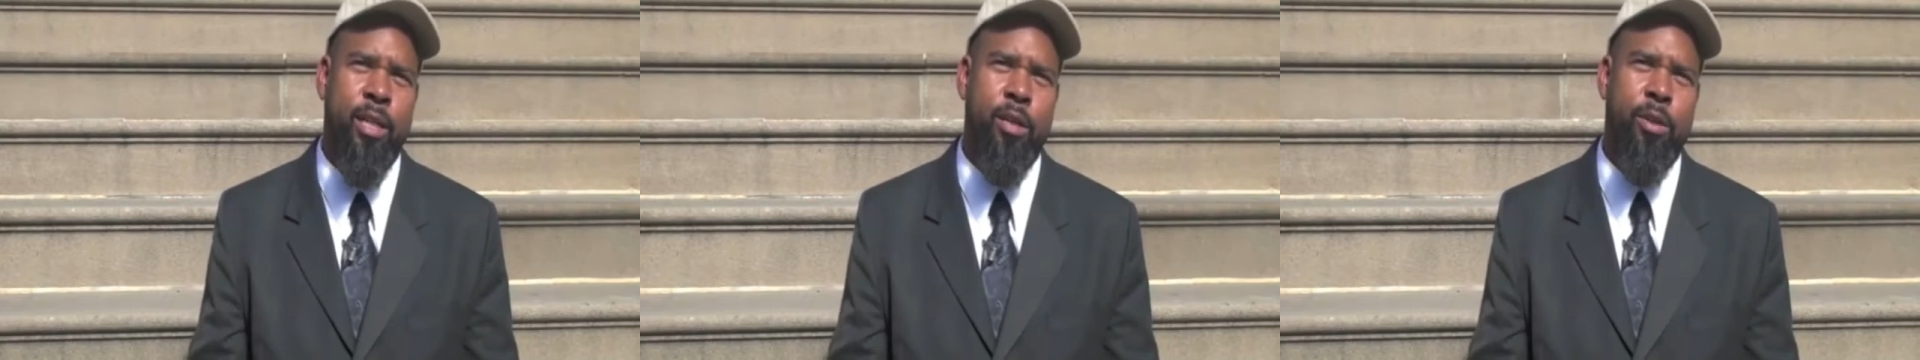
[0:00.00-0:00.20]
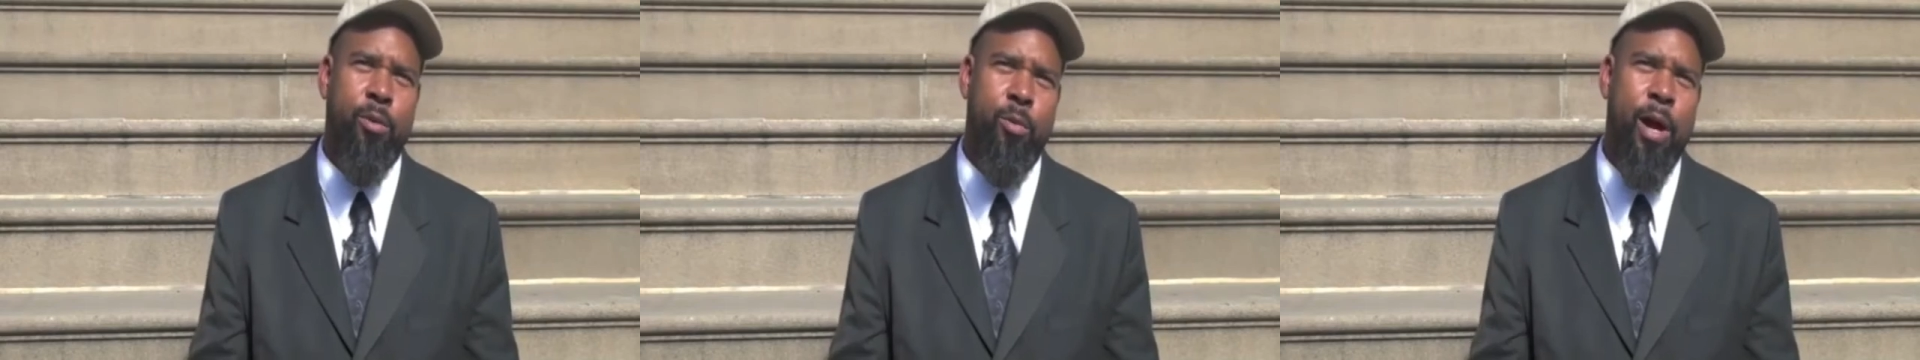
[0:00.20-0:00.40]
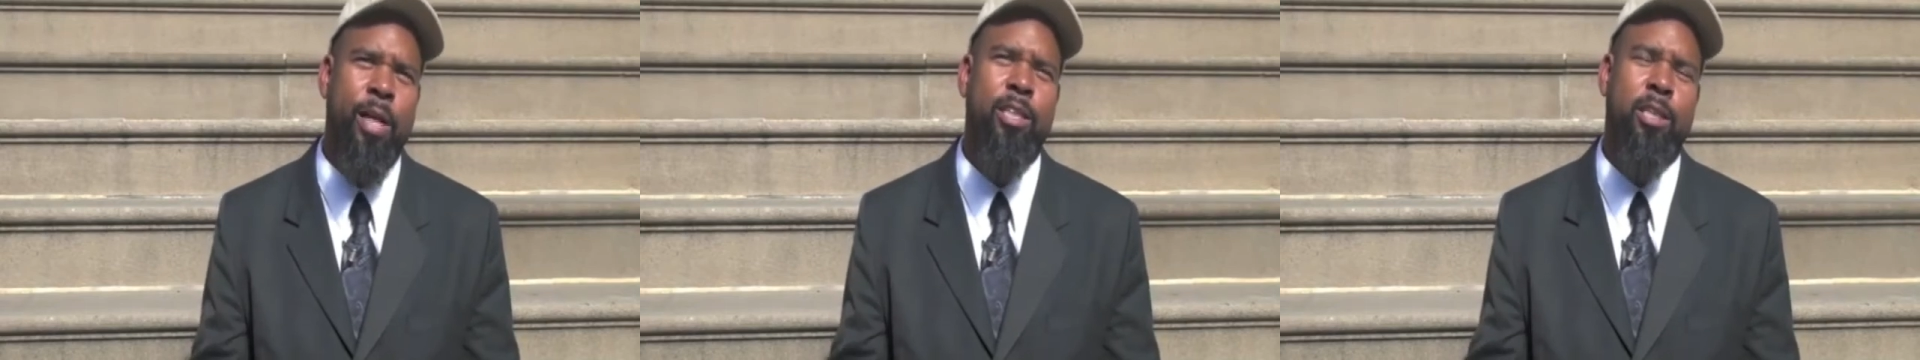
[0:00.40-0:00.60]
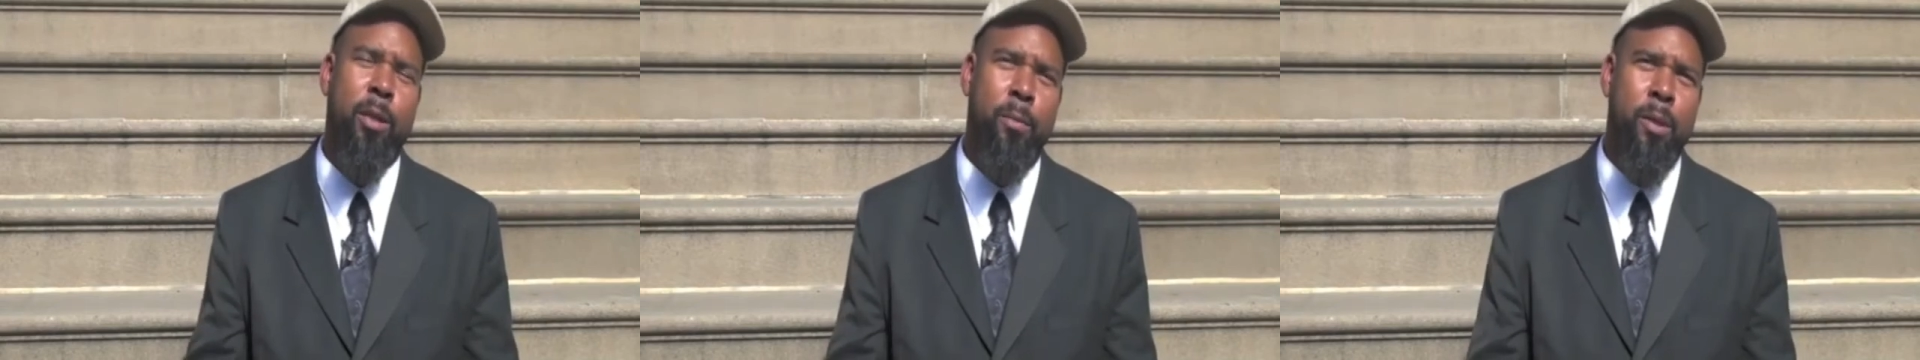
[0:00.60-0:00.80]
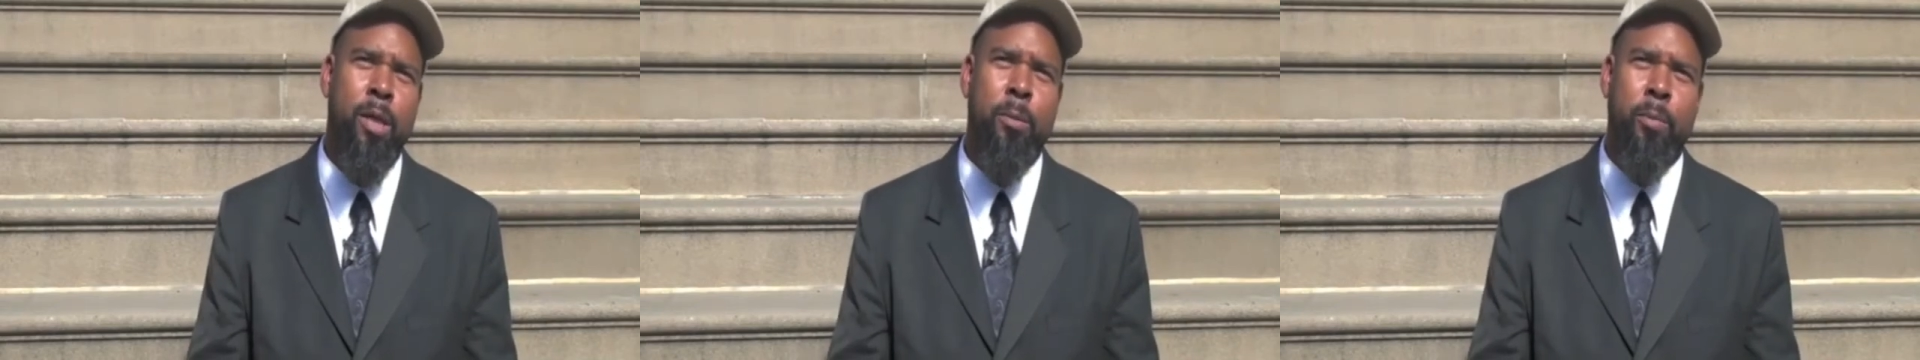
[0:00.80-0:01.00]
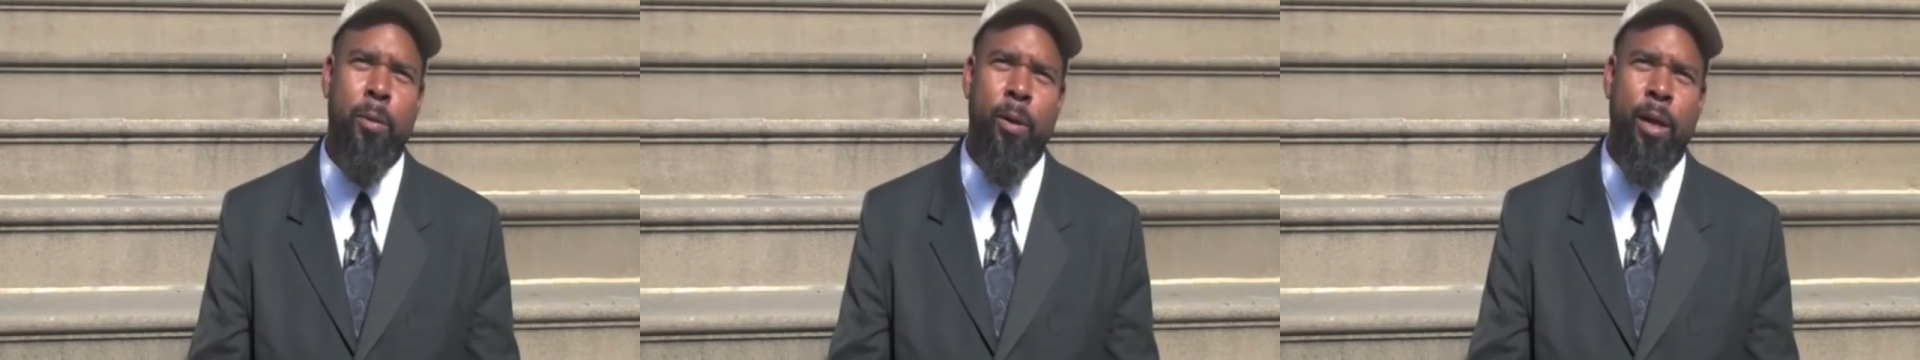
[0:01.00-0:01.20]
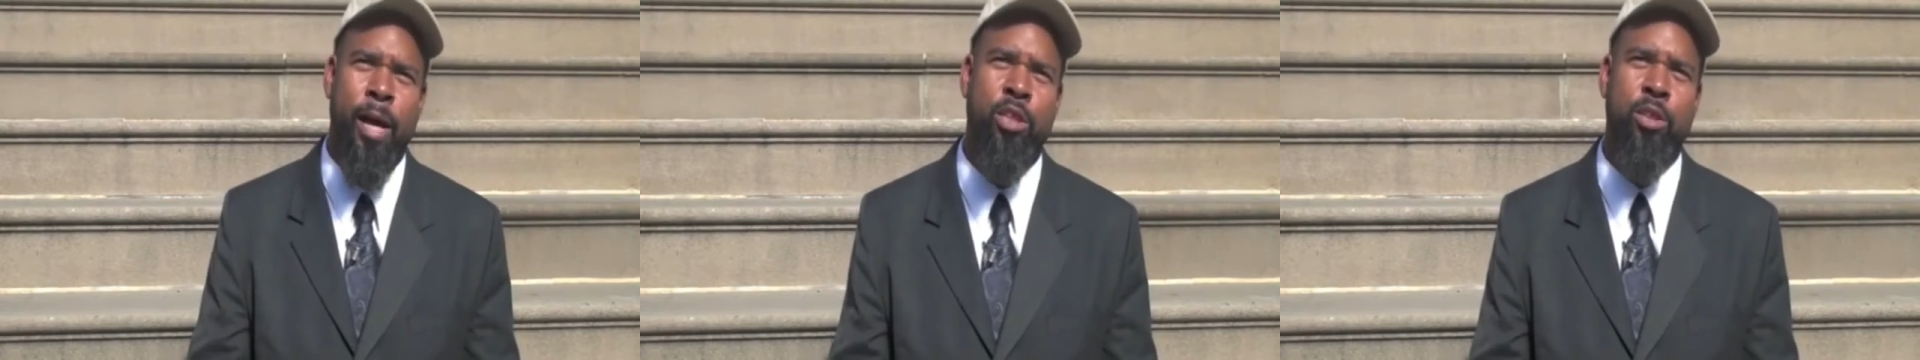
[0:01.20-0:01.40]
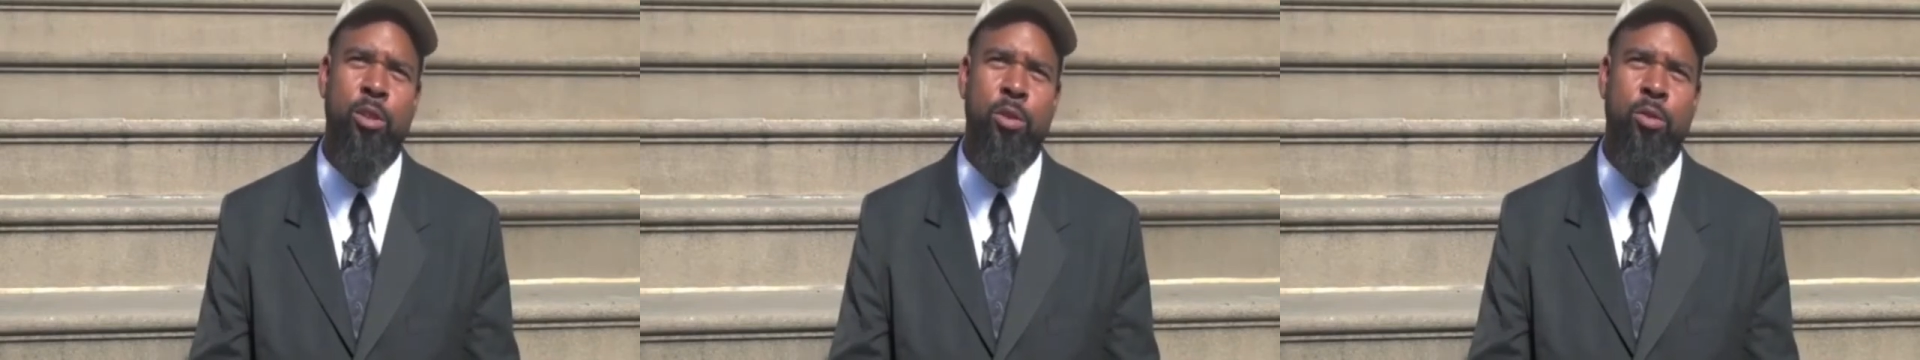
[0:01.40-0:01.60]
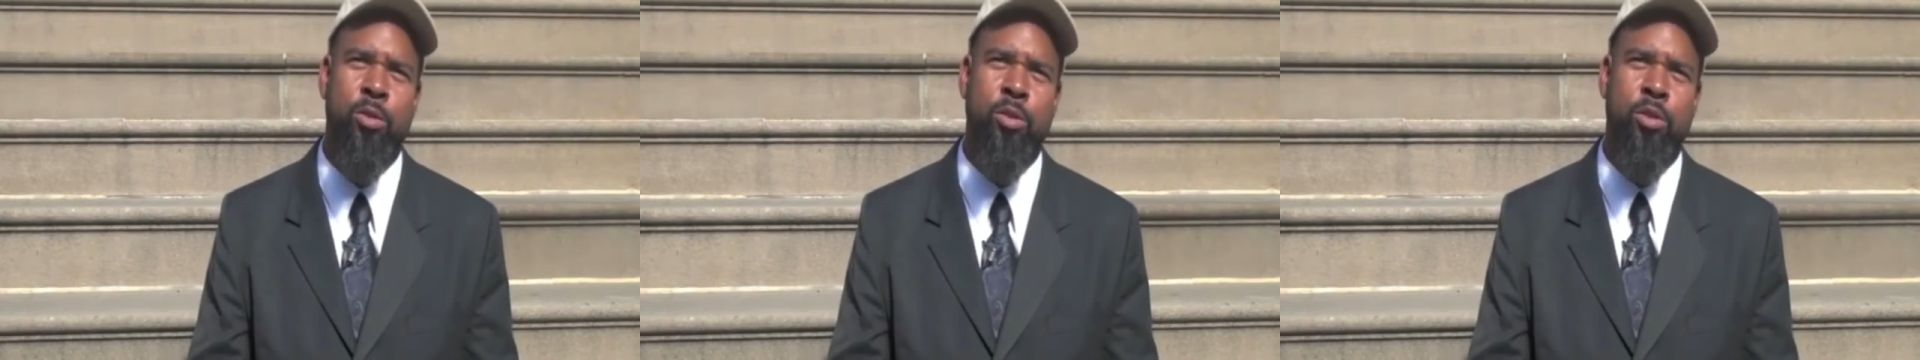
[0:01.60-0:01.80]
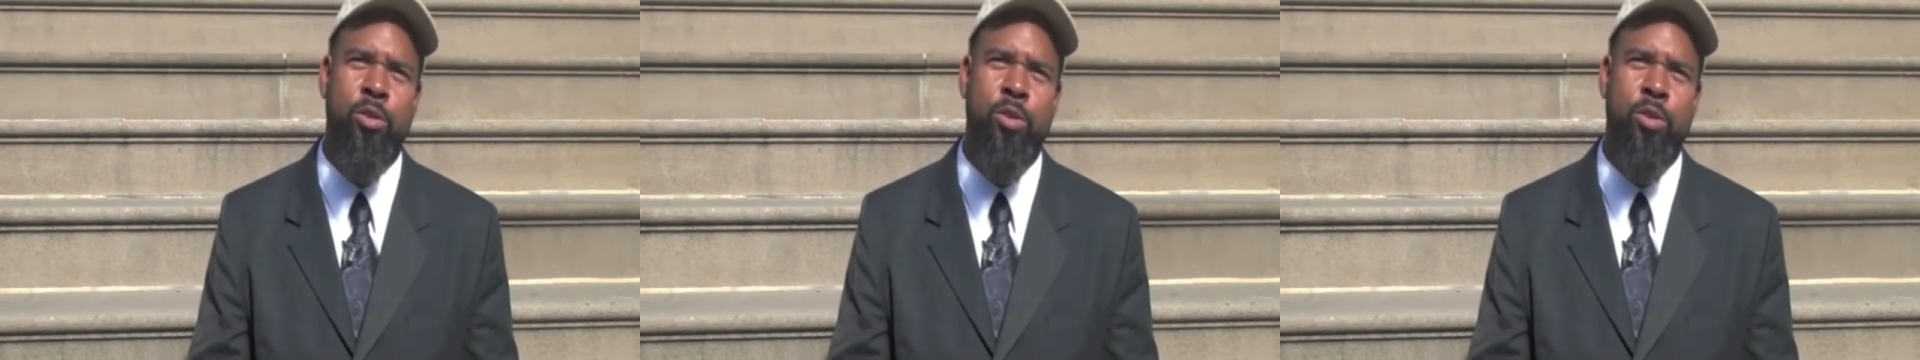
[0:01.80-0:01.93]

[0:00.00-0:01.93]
the rights of the people to